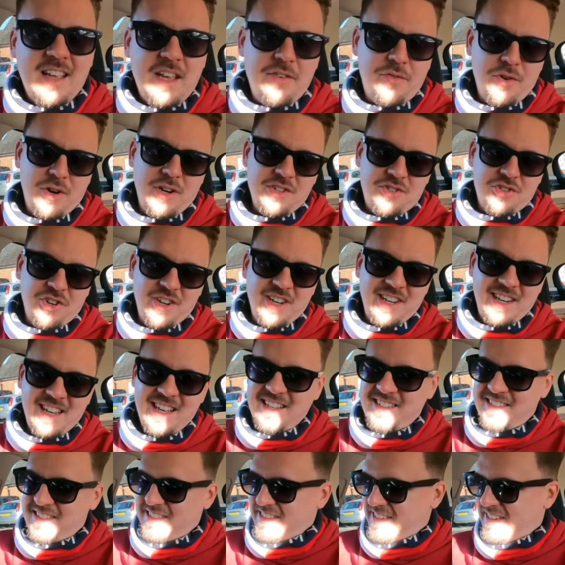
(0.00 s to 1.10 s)
If you're enjoying
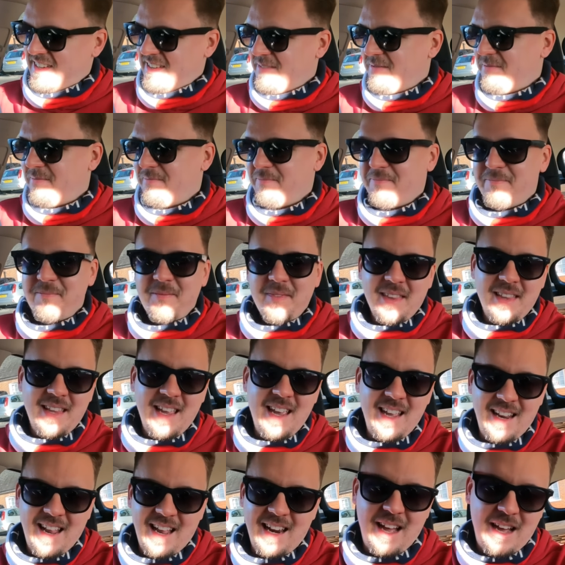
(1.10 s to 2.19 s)
this,
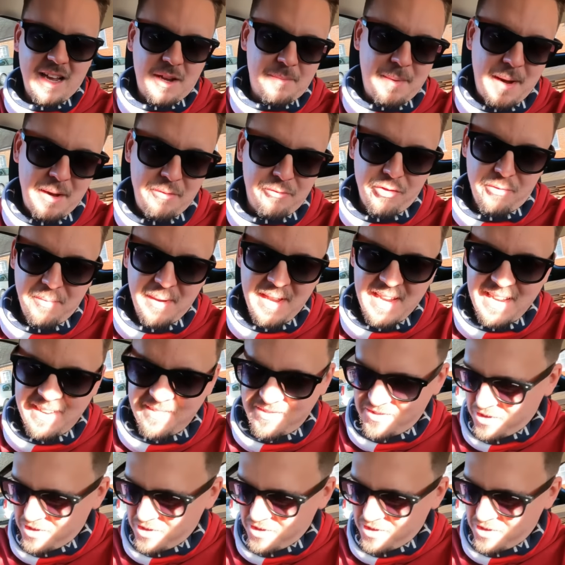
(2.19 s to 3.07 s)
hit that like button for me.